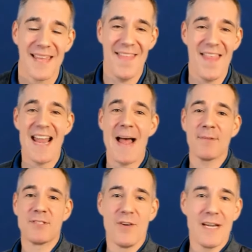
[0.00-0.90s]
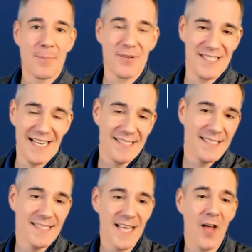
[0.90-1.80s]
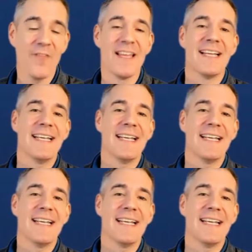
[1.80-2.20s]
and that opportunity presents itself,